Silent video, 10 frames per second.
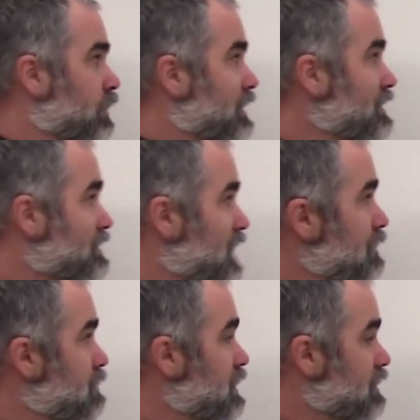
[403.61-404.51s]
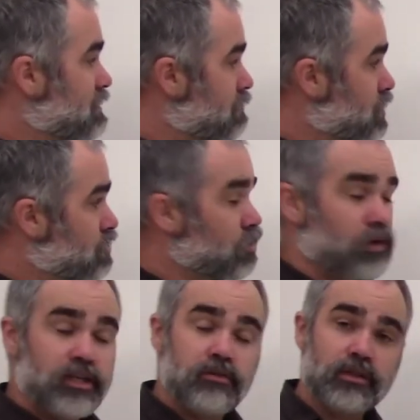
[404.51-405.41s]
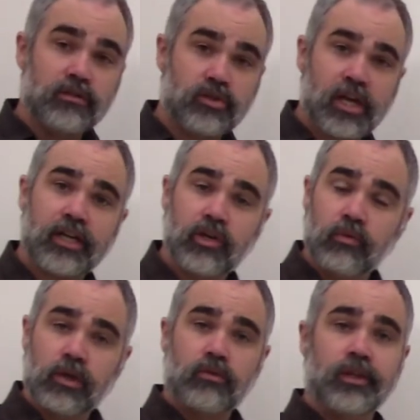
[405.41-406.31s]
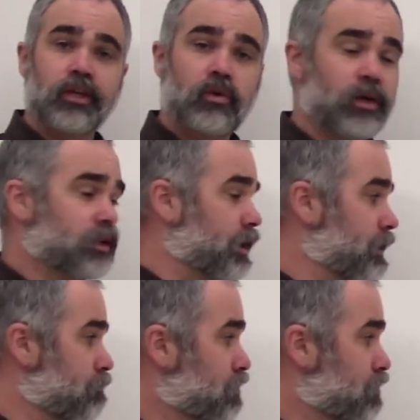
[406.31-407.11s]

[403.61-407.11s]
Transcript: This statement needs to be true, and you can check your work really quickly.